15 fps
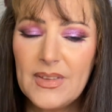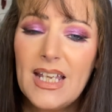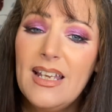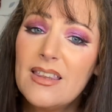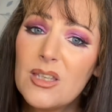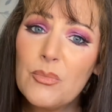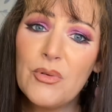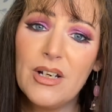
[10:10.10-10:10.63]

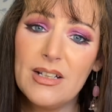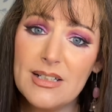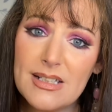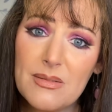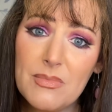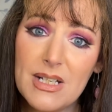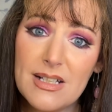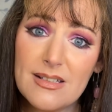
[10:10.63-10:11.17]
and the brand is
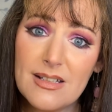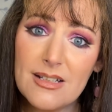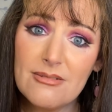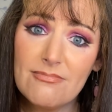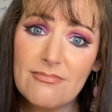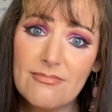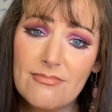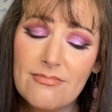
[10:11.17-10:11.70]

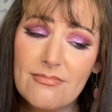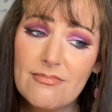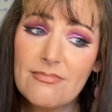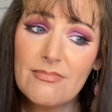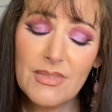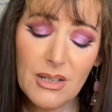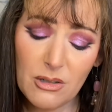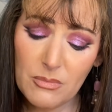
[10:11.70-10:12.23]
amazing.
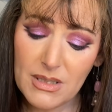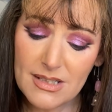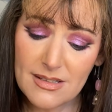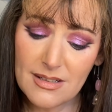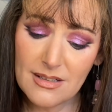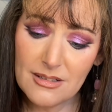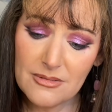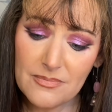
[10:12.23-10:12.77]
They're
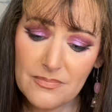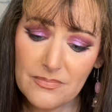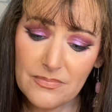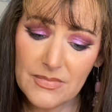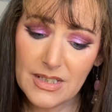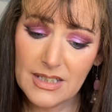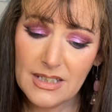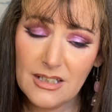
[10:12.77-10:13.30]
amazing.
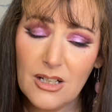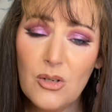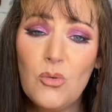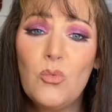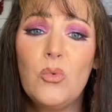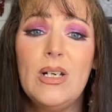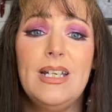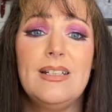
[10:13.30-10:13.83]
I cannot
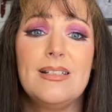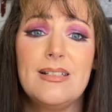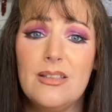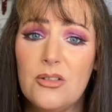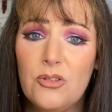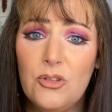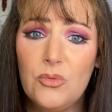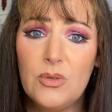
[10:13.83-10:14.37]
wait to see
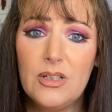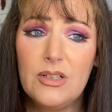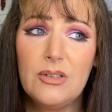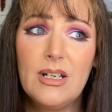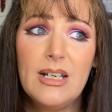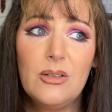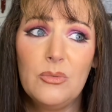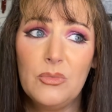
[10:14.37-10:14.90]
their new one.
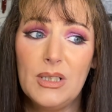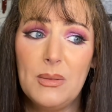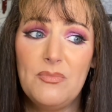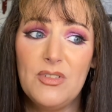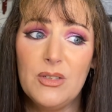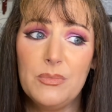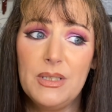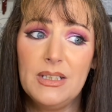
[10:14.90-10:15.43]
While I'm
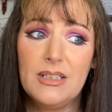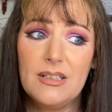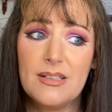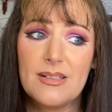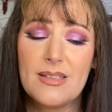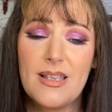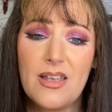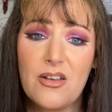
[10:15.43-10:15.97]
filming
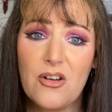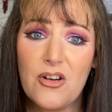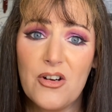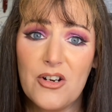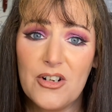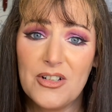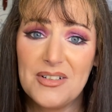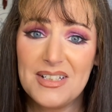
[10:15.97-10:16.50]
this, they
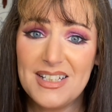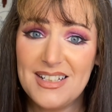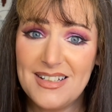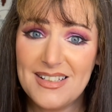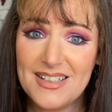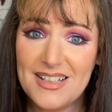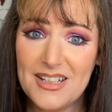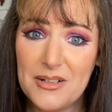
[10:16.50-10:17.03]
are
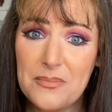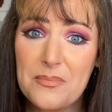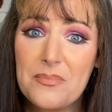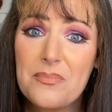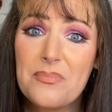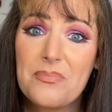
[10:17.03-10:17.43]
teasing